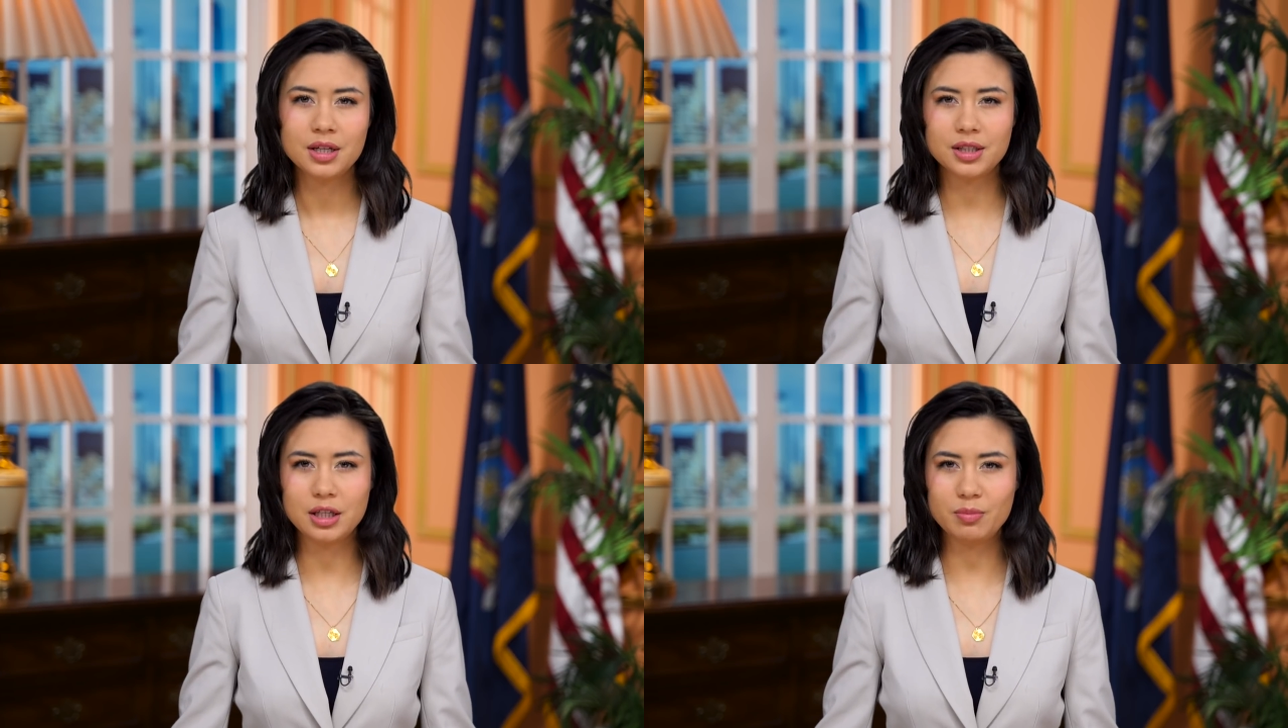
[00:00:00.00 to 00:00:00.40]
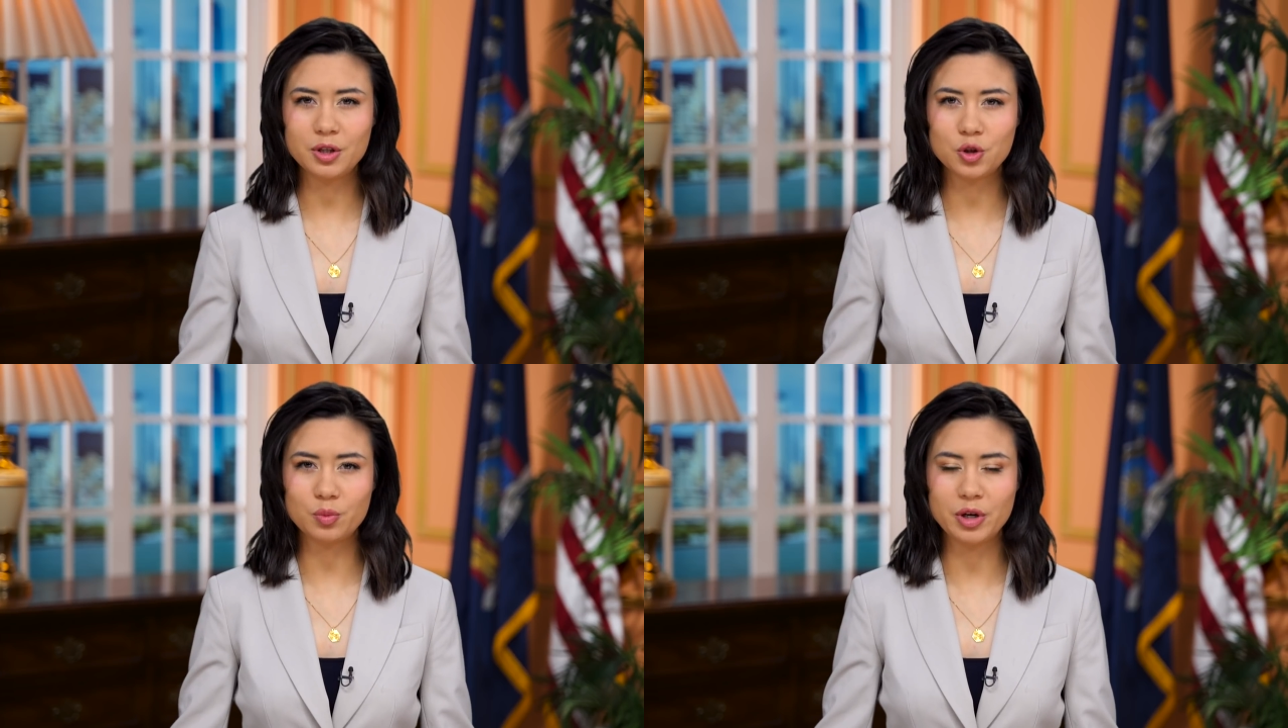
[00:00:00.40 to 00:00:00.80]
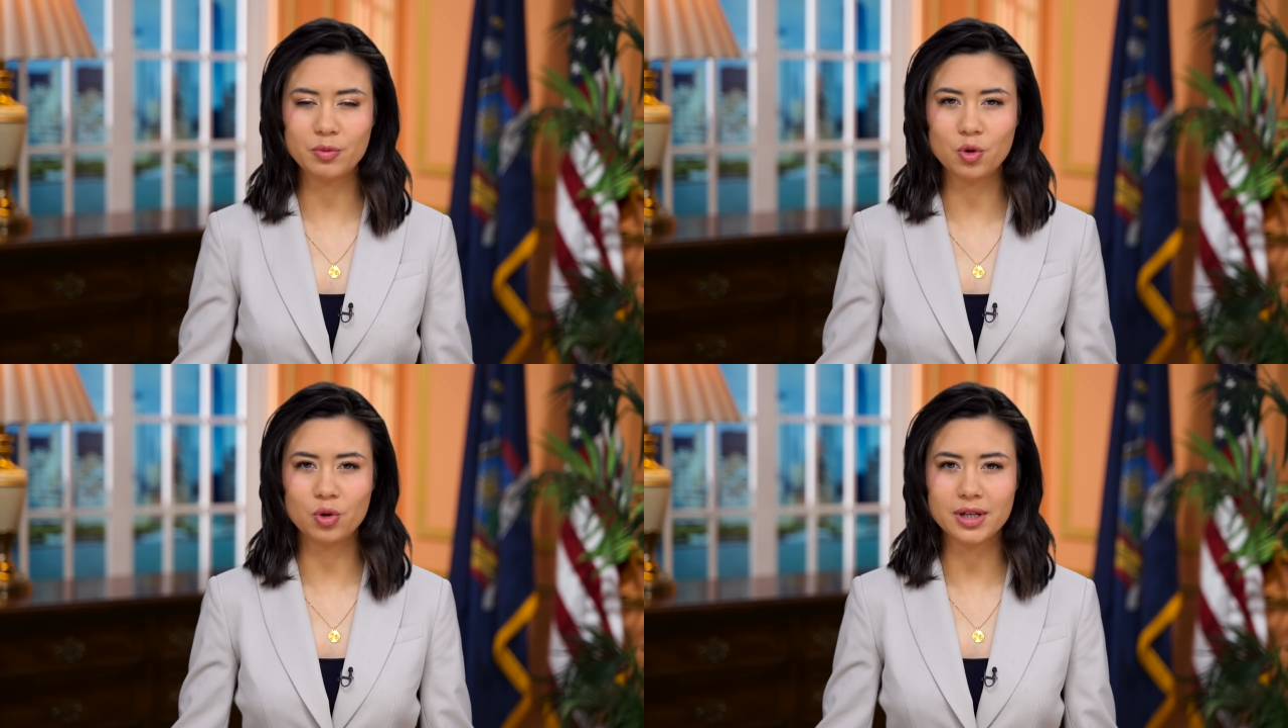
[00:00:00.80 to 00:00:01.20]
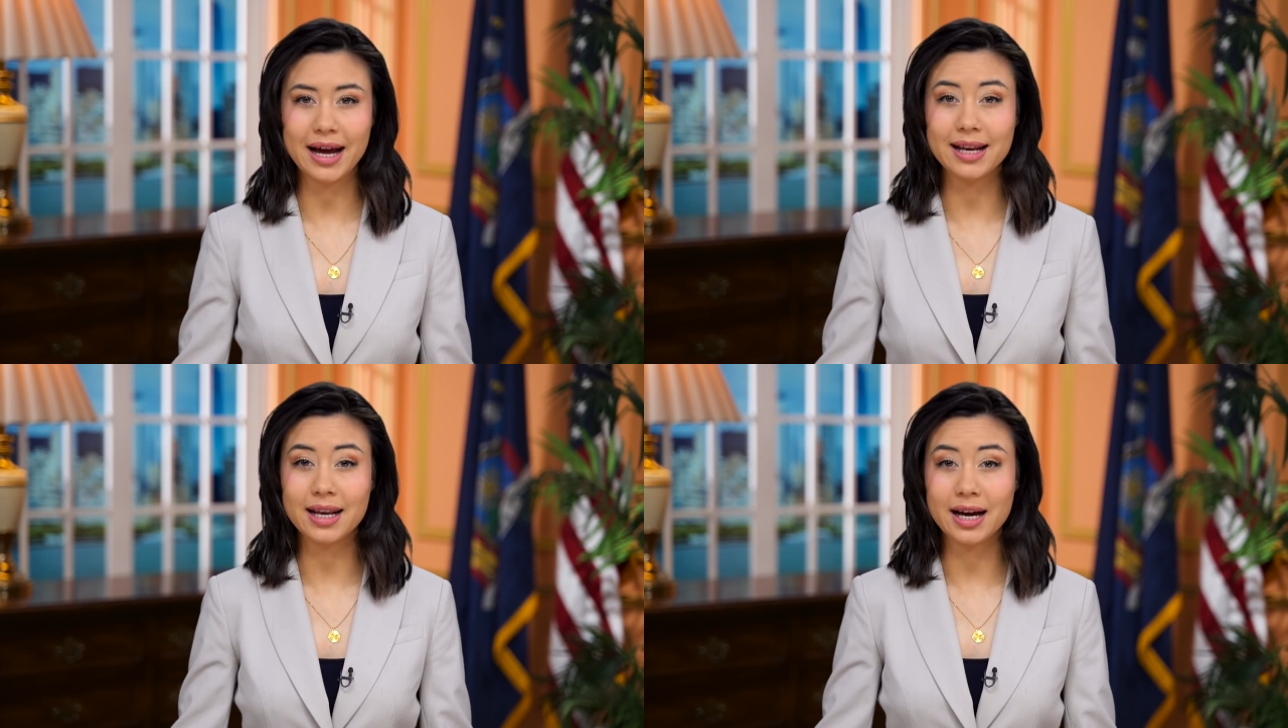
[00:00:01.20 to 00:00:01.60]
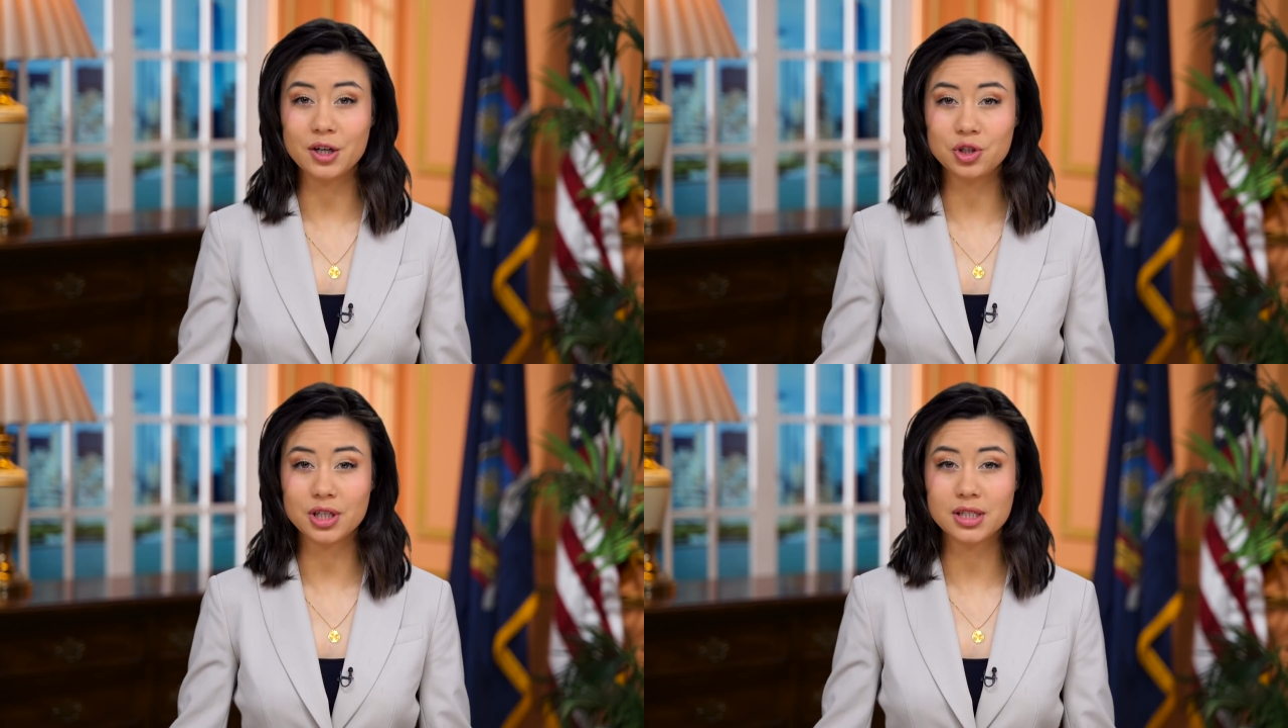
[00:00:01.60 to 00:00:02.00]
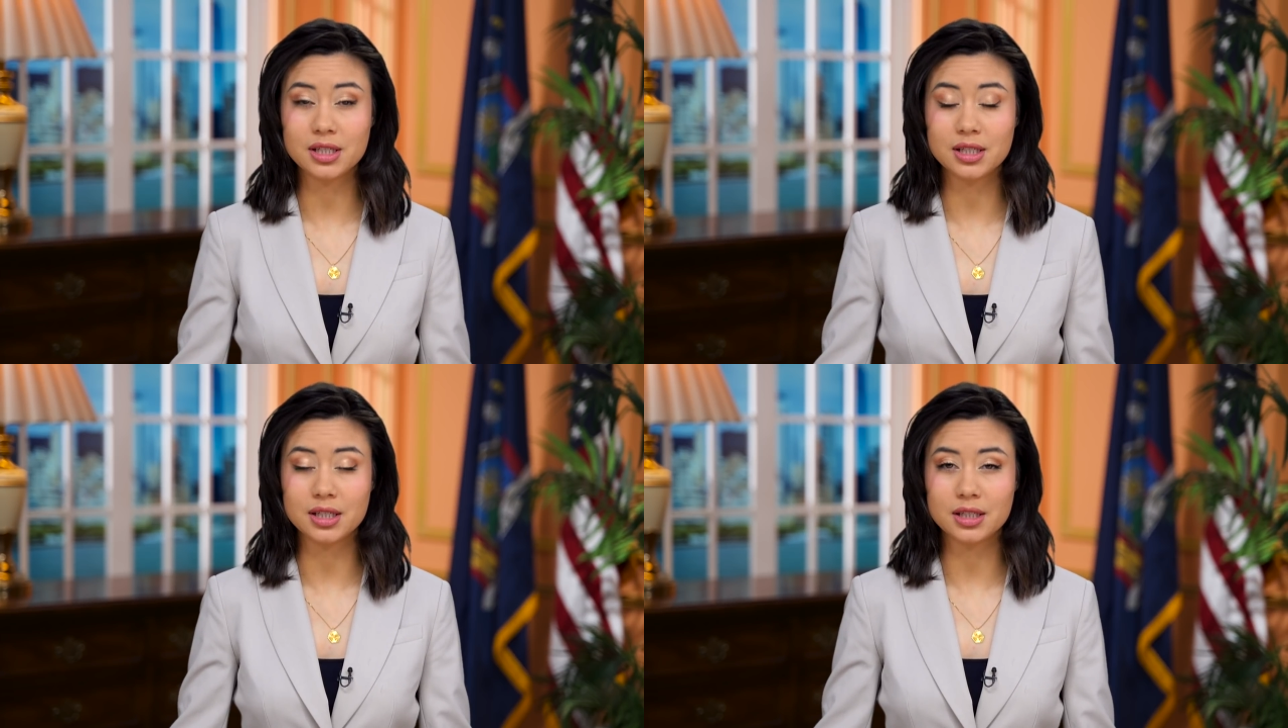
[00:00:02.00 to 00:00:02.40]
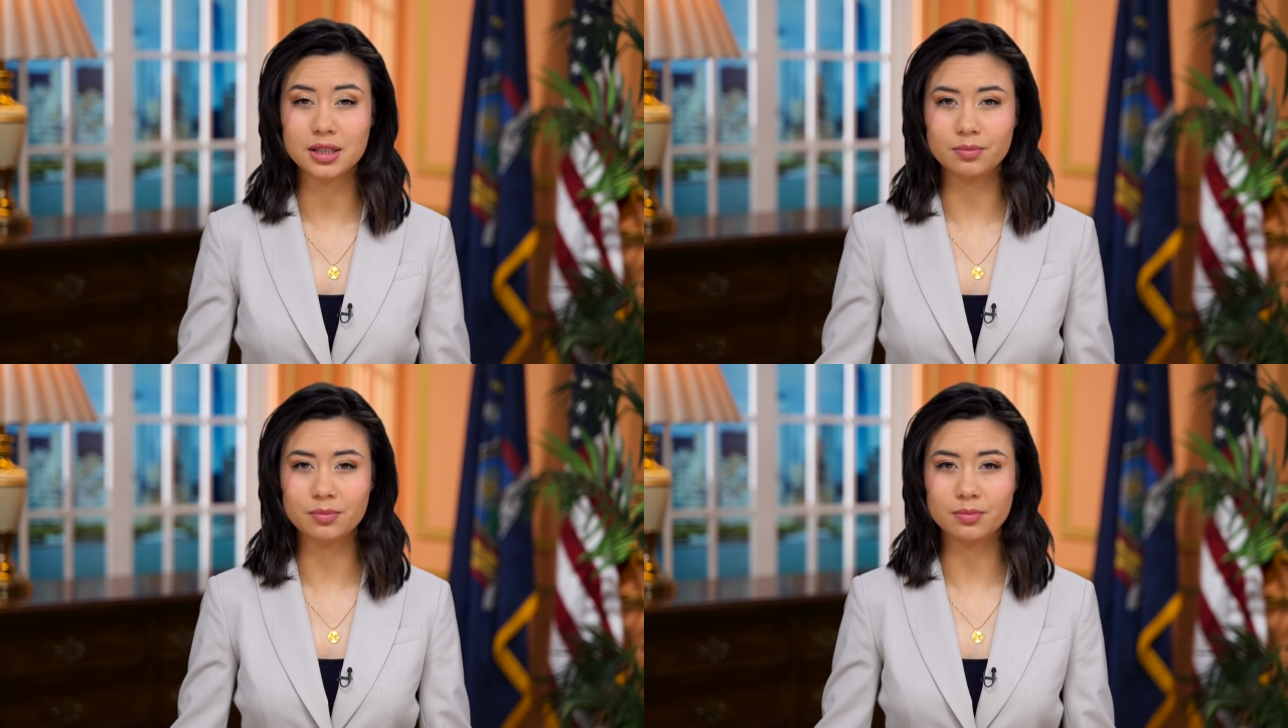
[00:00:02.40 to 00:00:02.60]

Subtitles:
to keep the Supreme Court at 9 justices.